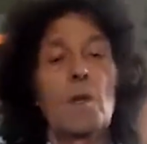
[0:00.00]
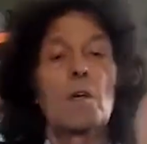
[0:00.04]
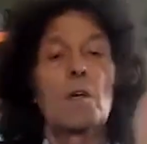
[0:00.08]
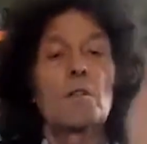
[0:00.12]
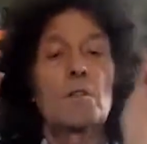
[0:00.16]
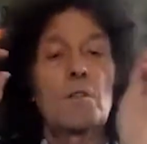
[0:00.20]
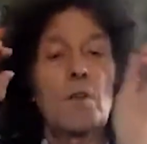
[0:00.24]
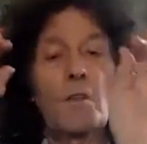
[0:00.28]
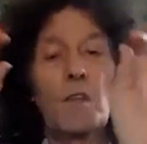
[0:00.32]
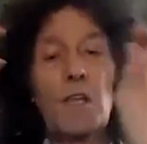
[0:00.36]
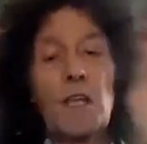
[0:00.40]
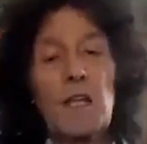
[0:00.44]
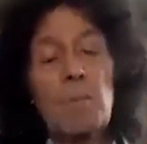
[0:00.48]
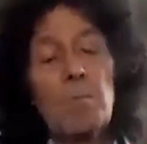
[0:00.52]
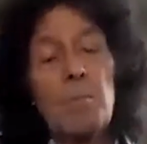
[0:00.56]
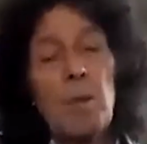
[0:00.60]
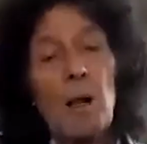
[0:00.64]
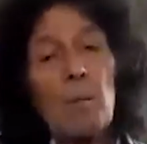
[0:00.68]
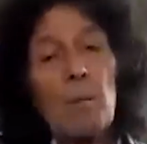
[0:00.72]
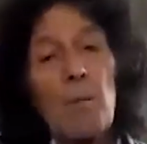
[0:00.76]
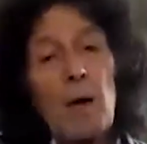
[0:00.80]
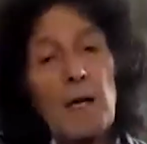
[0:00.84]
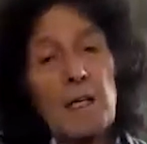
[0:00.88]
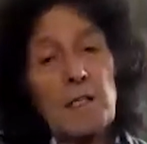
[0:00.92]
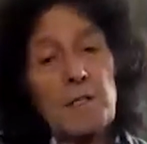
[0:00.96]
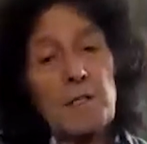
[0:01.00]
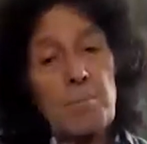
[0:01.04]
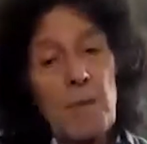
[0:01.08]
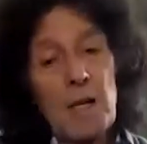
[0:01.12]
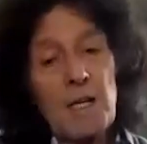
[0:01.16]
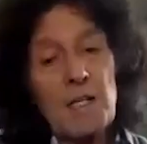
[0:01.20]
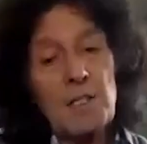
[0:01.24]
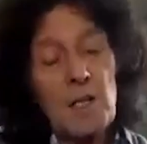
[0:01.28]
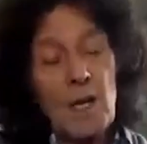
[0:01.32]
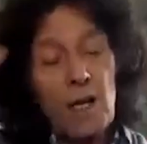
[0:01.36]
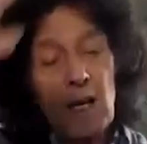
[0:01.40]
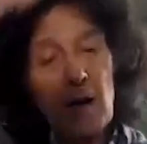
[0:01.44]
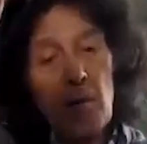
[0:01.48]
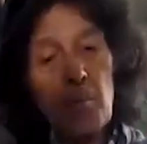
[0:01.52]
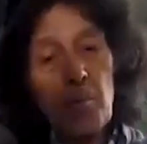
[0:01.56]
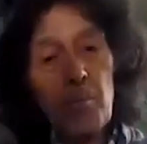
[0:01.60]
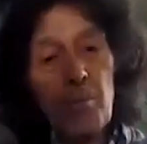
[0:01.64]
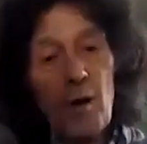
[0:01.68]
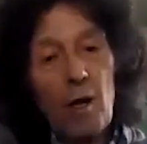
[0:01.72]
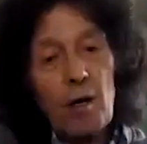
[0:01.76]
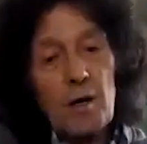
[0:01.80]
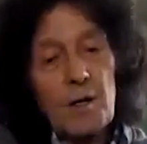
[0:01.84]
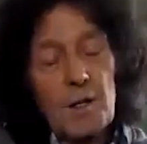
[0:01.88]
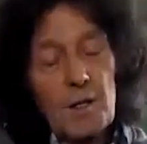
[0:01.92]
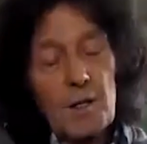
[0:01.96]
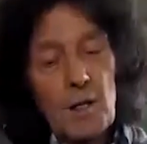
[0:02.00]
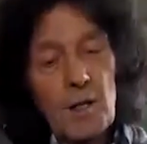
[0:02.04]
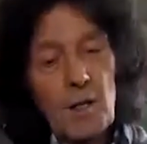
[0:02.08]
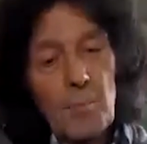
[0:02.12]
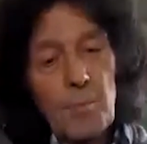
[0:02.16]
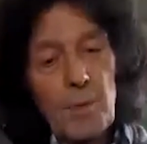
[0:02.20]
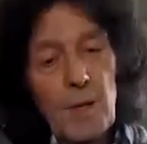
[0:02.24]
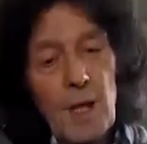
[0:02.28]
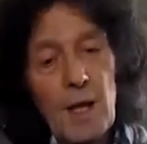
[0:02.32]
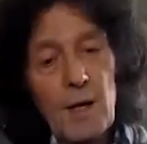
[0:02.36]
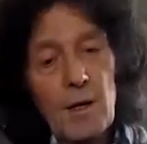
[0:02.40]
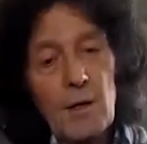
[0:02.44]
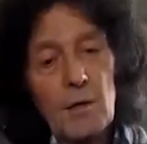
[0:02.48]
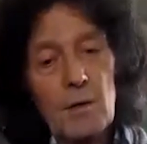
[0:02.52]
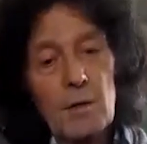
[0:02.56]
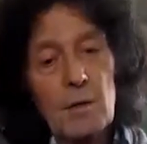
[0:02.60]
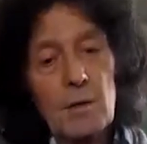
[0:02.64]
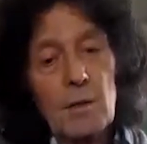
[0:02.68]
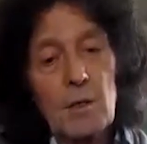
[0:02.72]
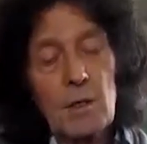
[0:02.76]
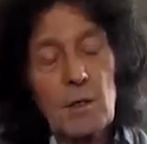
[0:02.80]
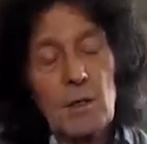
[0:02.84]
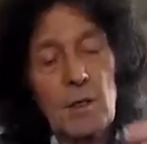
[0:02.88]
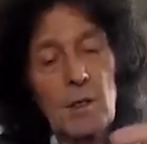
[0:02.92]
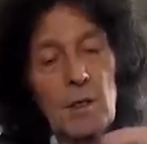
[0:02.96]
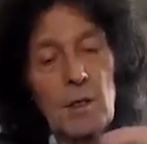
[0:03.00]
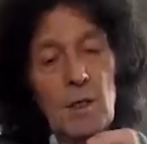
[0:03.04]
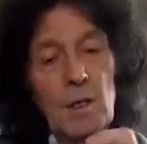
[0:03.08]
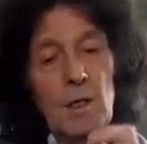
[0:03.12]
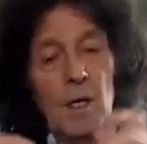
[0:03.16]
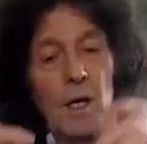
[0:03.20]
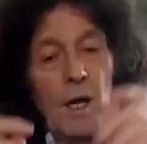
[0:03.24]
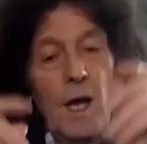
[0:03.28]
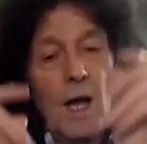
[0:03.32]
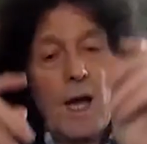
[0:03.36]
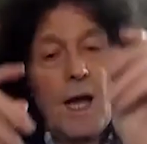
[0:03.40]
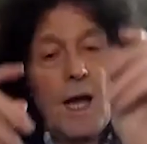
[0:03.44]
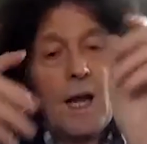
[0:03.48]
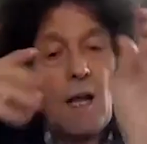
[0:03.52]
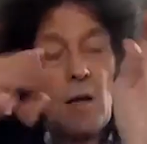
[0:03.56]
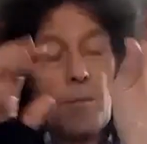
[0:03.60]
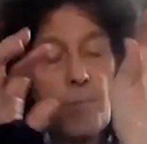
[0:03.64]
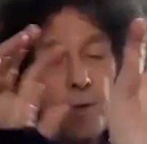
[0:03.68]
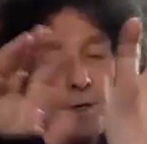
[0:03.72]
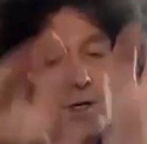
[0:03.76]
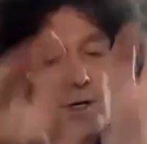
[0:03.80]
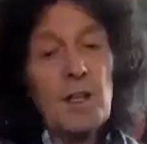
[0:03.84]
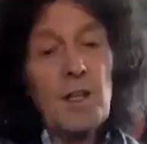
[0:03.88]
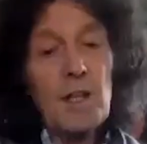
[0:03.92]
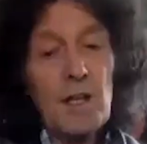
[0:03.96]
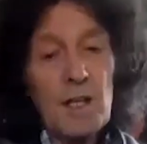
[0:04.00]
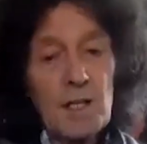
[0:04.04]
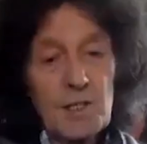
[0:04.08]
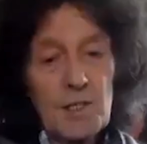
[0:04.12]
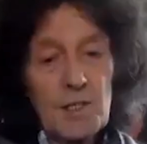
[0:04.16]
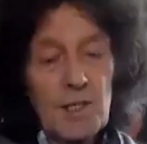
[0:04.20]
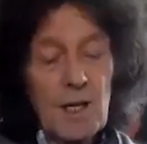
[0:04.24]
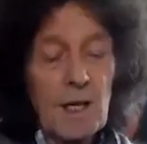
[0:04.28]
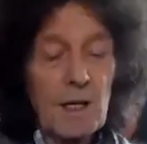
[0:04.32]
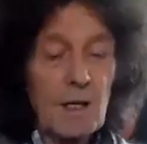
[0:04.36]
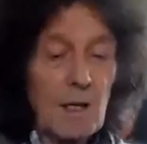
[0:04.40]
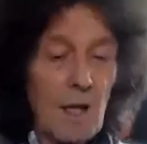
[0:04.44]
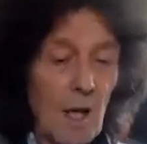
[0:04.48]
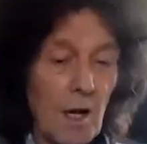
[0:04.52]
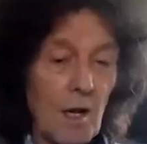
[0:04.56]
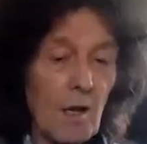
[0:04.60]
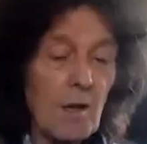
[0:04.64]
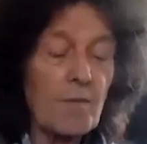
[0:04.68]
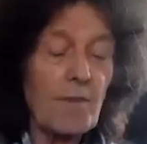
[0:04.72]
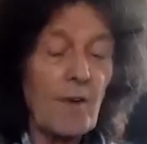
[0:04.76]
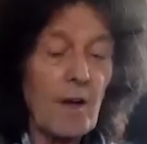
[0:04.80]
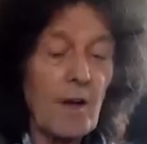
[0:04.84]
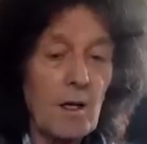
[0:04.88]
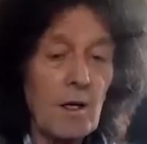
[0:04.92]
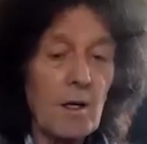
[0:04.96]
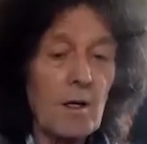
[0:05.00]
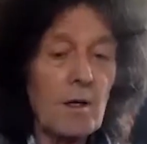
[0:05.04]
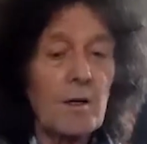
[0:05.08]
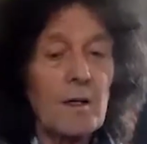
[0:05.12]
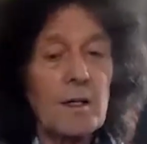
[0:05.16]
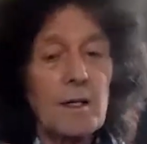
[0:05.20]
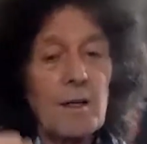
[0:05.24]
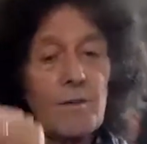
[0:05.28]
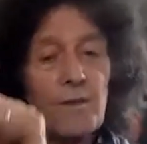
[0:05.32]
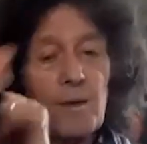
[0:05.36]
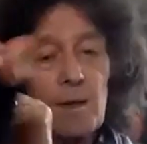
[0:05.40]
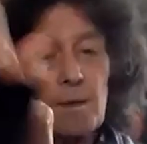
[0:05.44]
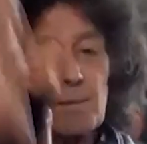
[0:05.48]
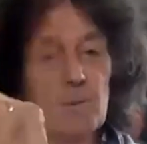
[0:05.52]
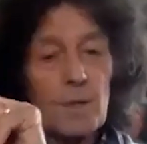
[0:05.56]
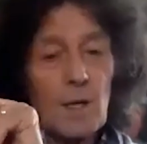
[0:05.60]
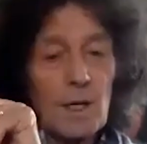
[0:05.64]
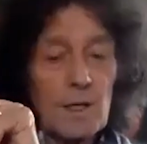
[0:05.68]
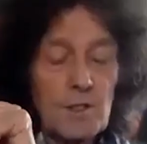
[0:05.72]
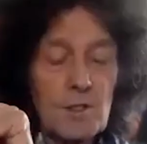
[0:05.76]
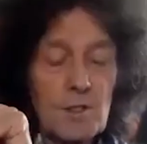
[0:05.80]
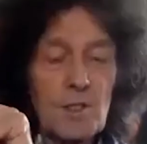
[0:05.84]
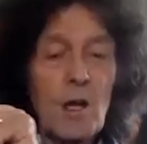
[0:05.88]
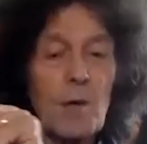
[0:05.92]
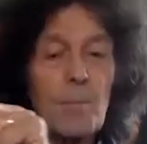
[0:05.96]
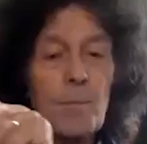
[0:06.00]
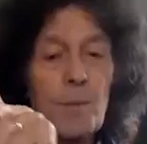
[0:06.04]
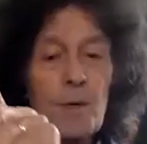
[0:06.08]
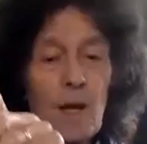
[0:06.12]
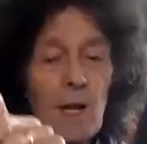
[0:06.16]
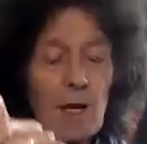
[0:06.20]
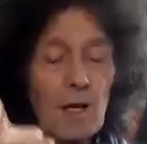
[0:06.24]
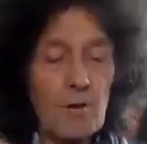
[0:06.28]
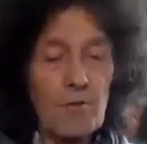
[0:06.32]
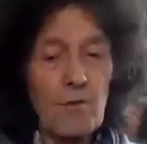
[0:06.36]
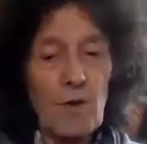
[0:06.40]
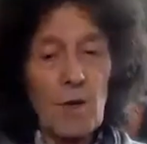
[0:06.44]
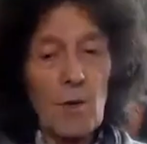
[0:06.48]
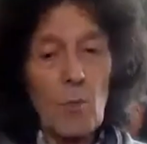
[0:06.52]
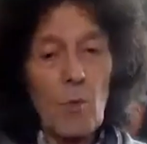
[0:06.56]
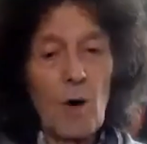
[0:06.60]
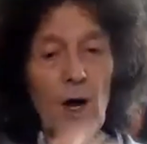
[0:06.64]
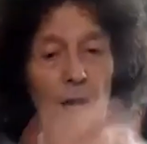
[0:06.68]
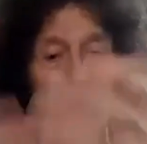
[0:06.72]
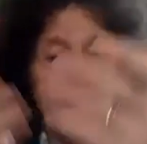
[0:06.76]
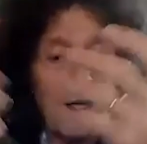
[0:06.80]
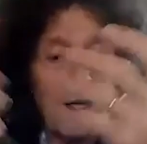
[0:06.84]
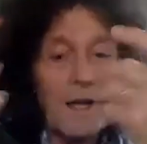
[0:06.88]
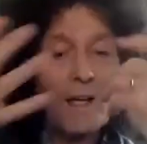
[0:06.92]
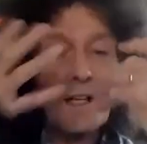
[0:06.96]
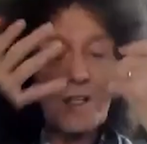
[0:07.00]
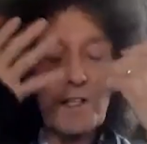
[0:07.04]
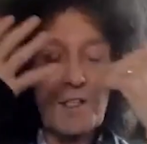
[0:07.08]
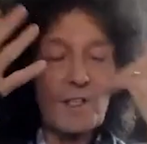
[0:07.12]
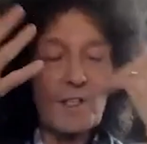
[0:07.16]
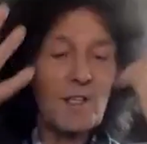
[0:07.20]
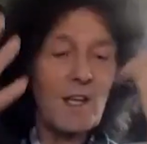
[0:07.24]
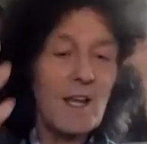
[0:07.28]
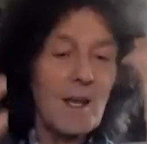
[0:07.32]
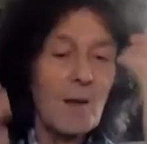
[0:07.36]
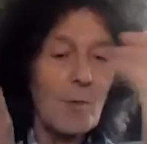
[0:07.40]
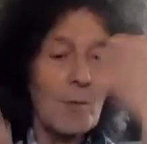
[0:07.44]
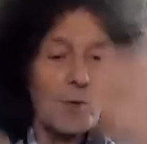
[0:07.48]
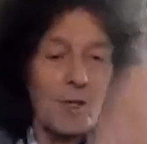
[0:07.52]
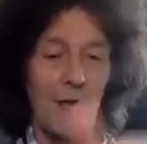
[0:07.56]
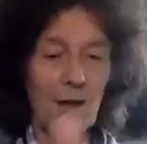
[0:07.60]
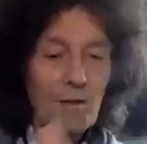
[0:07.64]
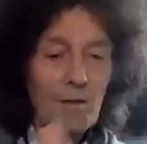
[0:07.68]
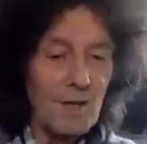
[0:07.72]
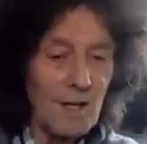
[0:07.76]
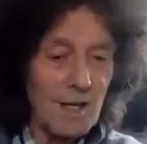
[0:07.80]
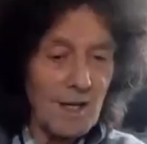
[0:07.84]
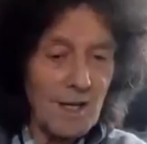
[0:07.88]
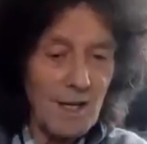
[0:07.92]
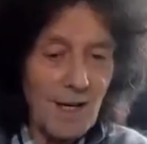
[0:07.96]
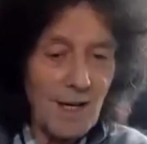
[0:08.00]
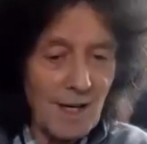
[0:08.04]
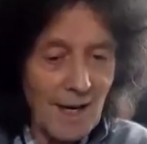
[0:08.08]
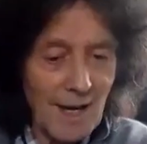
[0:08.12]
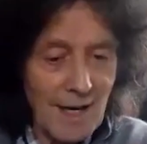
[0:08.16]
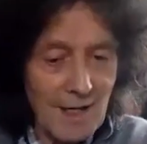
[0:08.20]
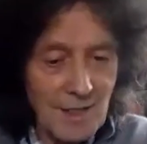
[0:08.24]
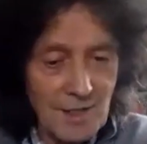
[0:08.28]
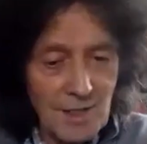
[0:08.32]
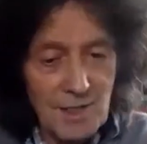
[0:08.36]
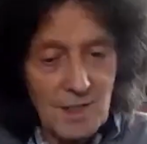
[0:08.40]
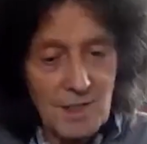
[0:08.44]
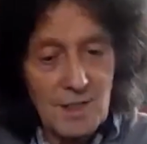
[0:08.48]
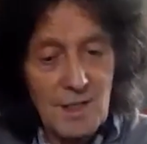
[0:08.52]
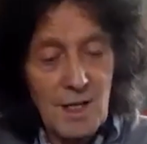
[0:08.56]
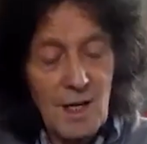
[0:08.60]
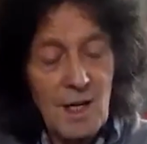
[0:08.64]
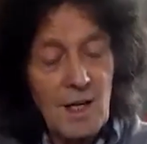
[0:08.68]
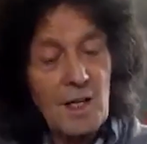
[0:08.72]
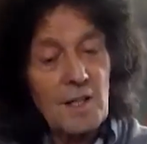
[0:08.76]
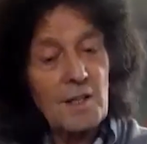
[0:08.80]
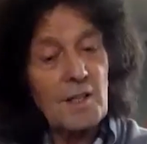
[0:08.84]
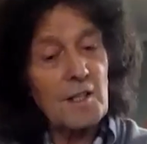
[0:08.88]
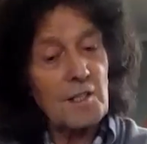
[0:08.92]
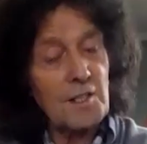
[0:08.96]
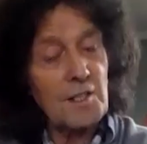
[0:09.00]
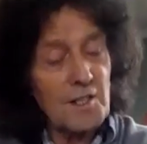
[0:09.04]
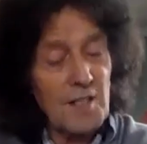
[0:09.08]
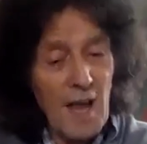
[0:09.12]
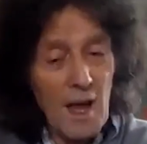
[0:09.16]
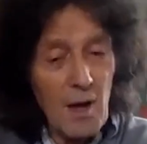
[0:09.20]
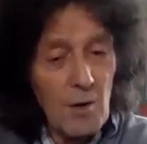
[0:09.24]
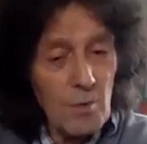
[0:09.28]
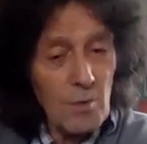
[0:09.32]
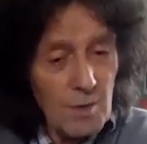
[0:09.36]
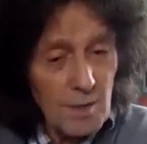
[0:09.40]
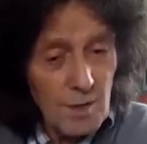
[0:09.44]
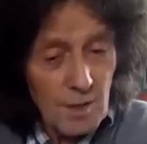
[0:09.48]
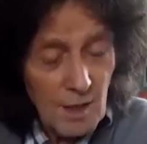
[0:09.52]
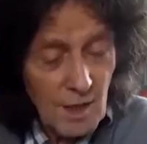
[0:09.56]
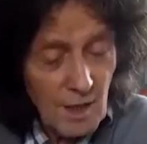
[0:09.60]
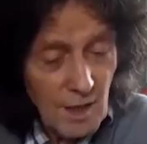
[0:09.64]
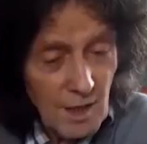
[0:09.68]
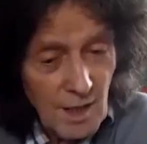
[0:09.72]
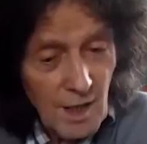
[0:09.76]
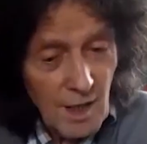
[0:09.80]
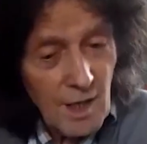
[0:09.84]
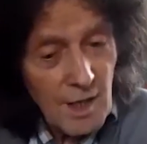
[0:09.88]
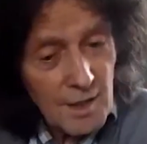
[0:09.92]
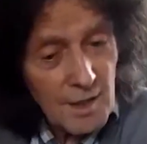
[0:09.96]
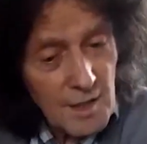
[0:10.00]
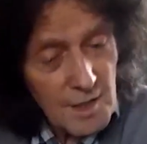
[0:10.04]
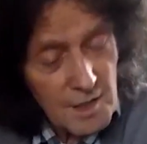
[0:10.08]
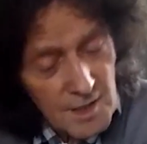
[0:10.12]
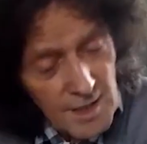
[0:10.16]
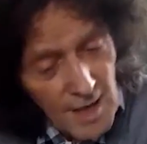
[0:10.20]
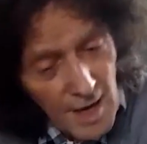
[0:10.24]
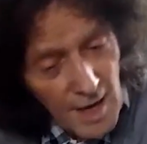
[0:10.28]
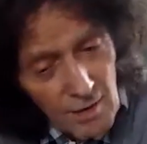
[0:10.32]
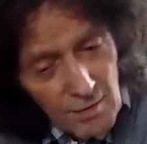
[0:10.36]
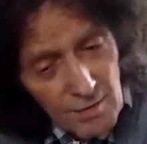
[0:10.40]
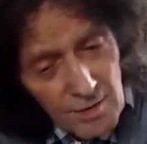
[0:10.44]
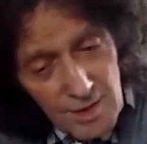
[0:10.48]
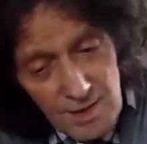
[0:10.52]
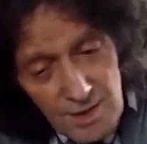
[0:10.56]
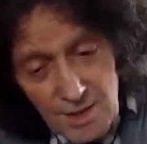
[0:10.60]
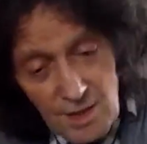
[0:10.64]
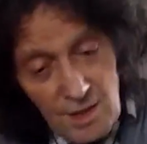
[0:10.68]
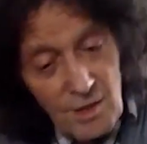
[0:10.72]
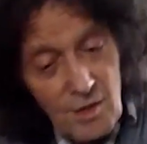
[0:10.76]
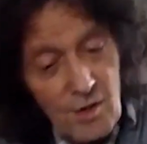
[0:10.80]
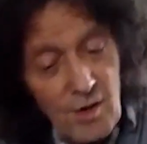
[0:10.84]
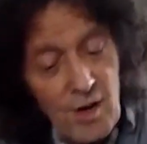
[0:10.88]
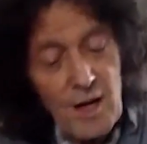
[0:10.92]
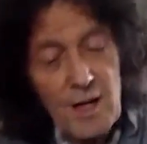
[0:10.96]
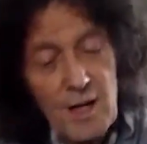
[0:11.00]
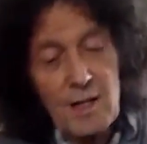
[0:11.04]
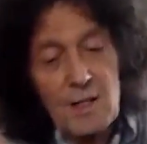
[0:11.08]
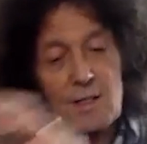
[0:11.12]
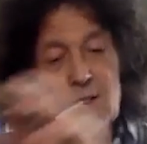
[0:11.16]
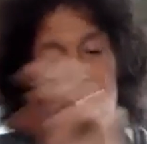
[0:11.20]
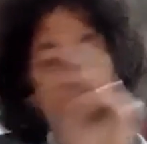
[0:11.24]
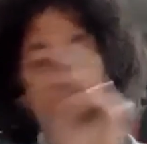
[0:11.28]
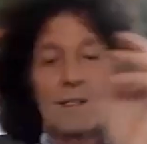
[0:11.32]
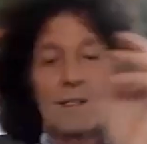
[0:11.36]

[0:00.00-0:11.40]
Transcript: So the inbuilt mics means that I can plonk it on the piano and I can put in the cassette and off I go. And if I stop it, I can rewind, I can see without needing glasses. The sound, right. the sound isn't great.